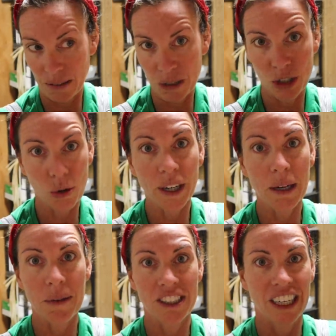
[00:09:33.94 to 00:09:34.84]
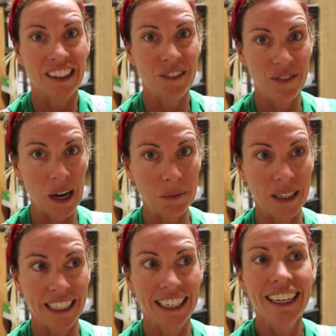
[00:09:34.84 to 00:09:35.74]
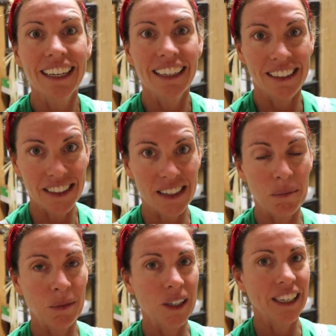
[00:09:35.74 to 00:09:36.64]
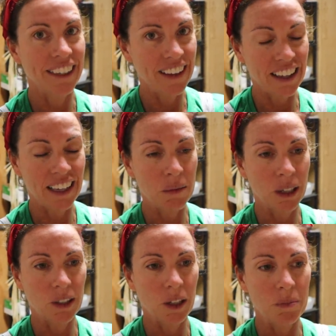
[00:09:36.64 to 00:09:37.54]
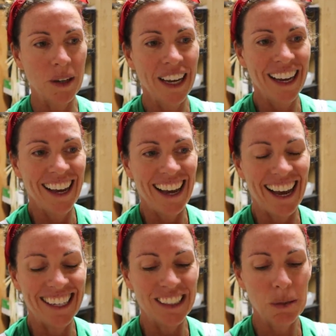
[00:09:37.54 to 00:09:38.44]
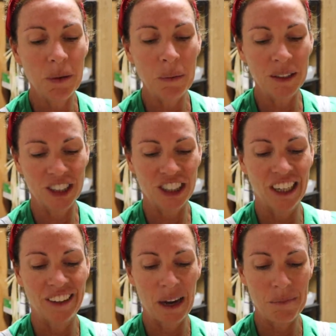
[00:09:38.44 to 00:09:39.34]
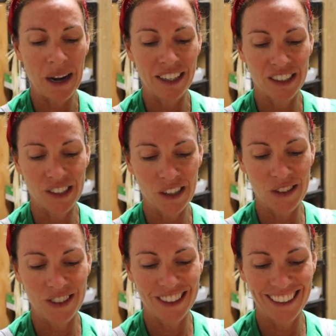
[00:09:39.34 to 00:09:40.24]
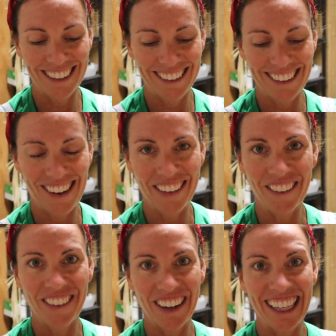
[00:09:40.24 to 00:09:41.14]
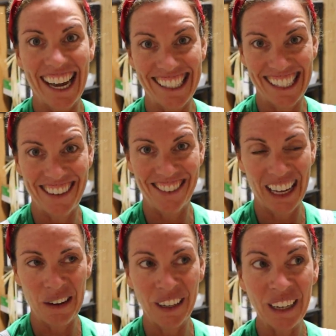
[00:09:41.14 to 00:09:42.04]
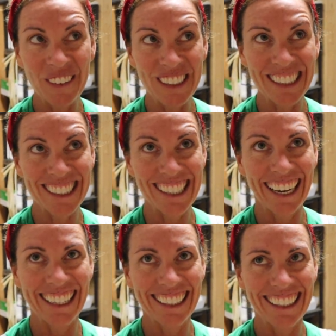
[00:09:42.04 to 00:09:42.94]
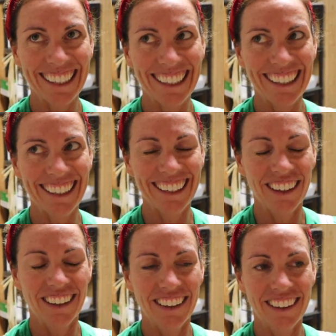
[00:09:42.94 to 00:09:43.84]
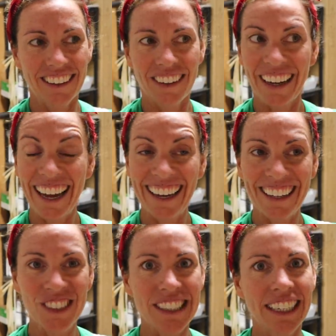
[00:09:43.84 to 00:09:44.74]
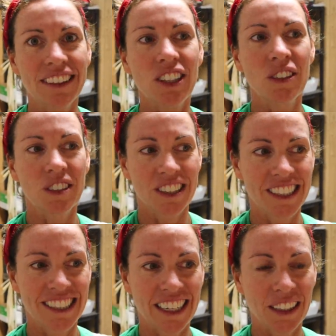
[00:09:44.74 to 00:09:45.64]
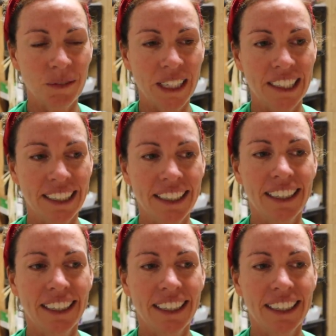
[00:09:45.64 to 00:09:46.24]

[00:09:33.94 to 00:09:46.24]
majority of my channel found me in December in that lambing group. And to be able to share that milestone on the very last day of lambing, it was just like, okay. It was like the universe is telling me,